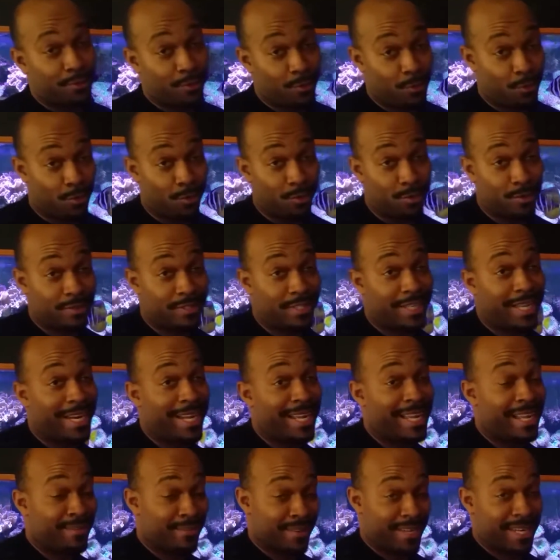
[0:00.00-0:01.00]
corals that I
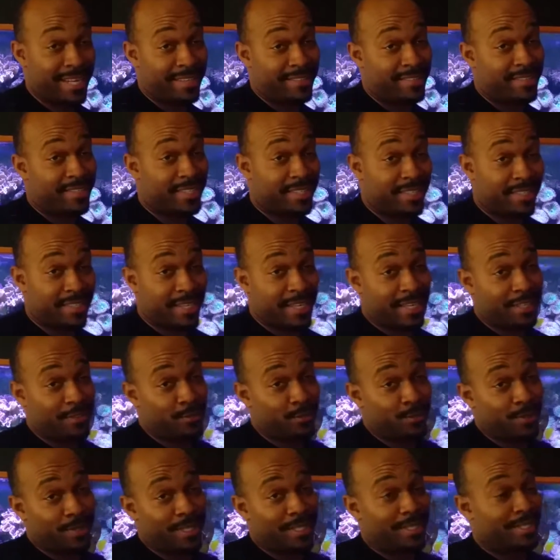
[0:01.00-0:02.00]
ever had success
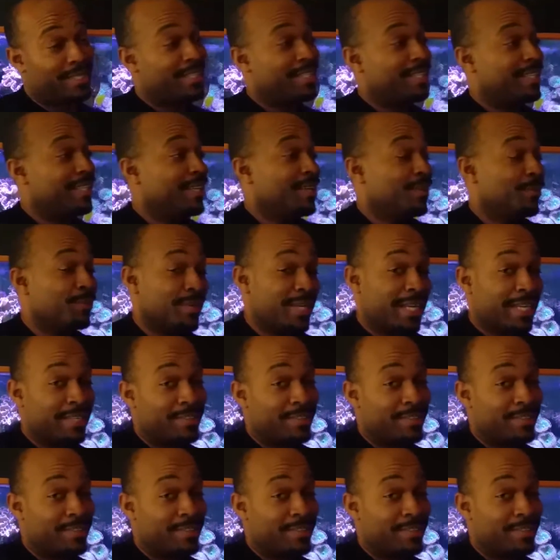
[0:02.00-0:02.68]
with. When I